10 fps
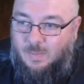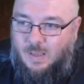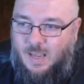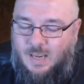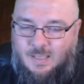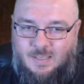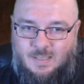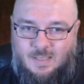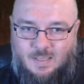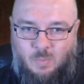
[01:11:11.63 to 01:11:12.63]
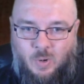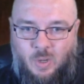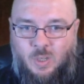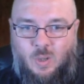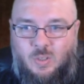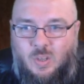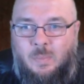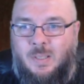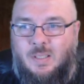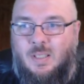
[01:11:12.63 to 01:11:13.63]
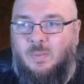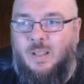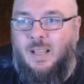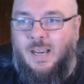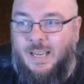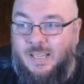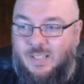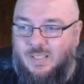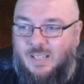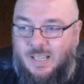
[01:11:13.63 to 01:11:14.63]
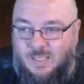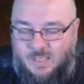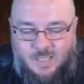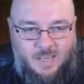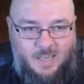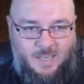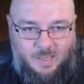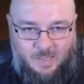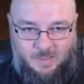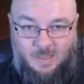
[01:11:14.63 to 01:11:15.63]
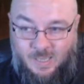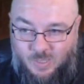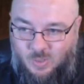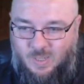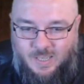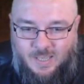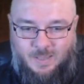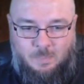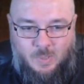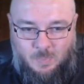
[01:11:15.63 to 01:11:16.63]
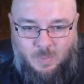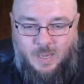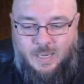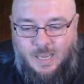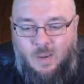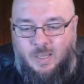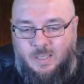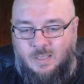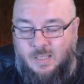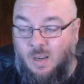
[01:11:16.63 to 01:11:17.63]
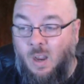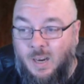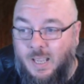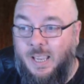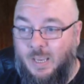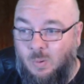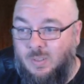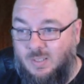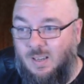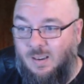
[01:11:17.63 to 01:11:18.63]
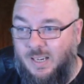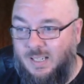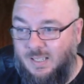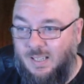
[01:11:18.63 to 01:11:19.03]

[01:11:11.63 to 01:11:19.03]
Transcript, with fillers: And when I got to him and stuff like that, and he just he just said he, he literally just played it out, and he just said, "I'm going to hit you on the side."